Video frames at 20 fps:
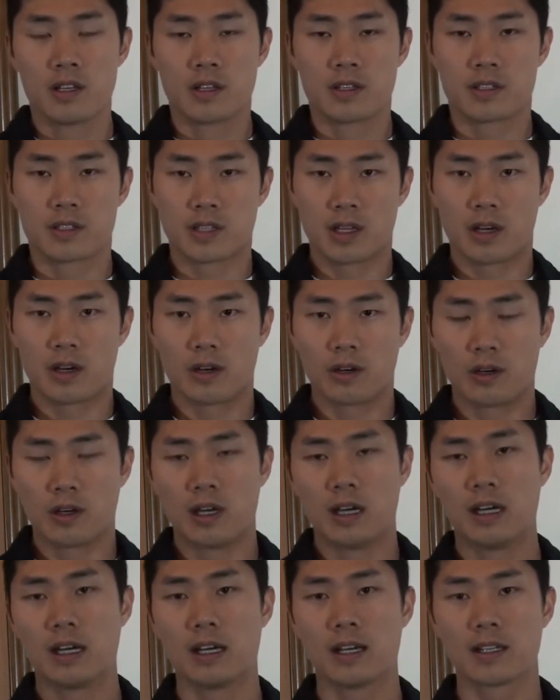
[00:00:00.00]

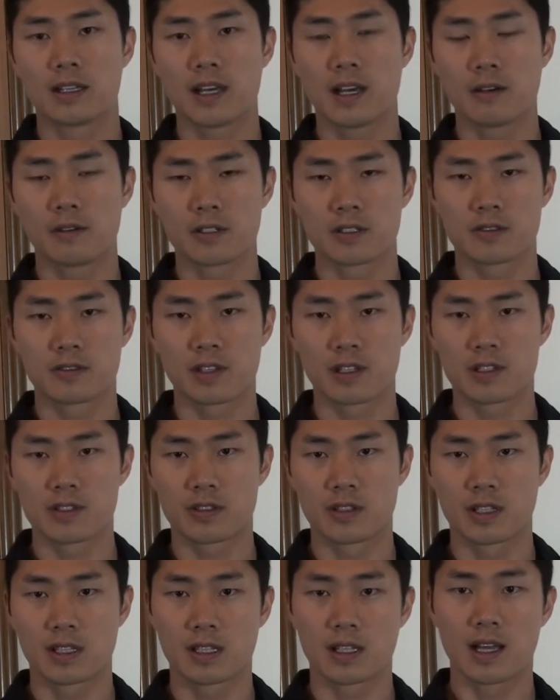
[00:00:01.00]
So that was
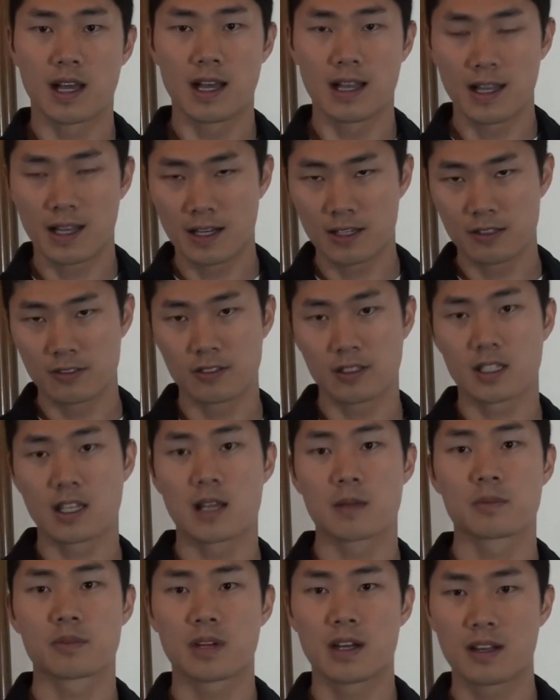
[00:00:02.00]
frustrating. I
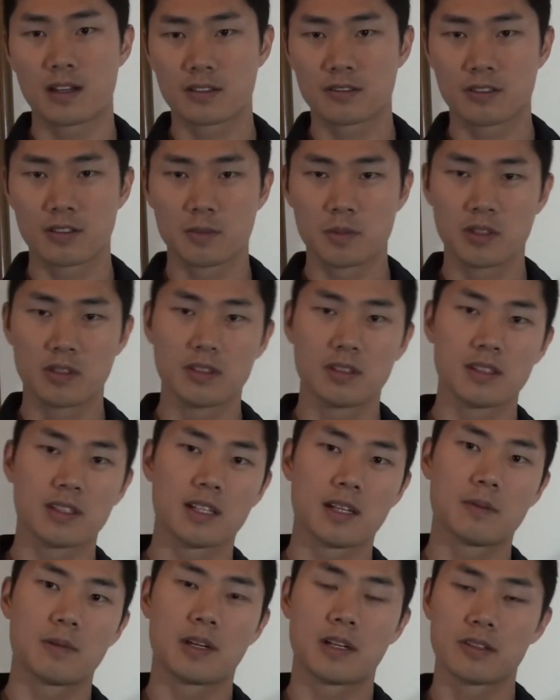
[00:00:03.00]
kept hard
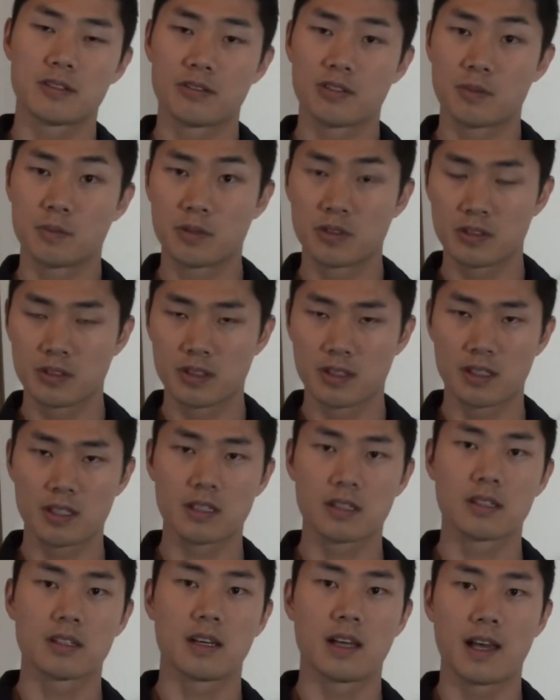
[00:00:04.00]

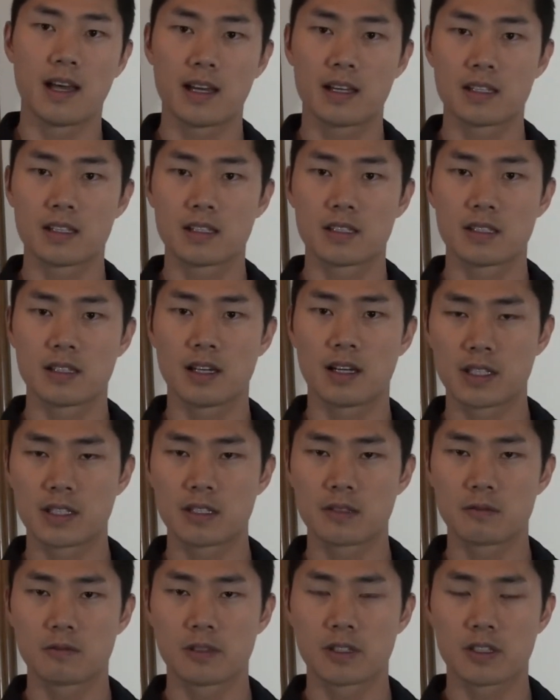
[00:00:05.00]
rebooting, and it
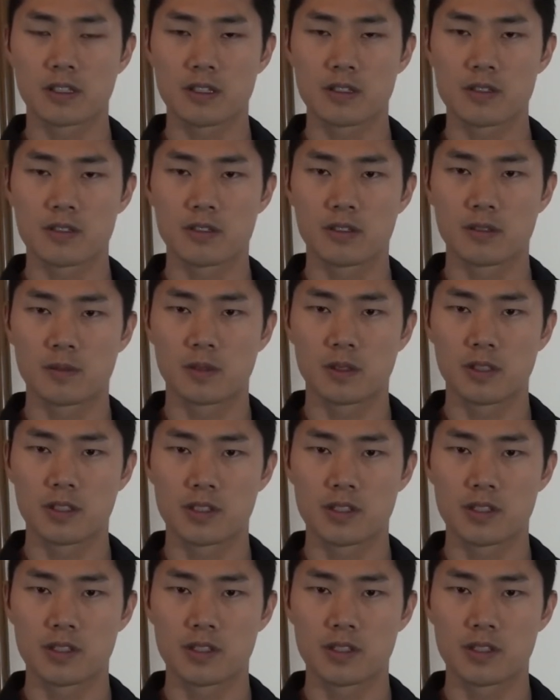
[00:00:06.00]
didn't work as normal.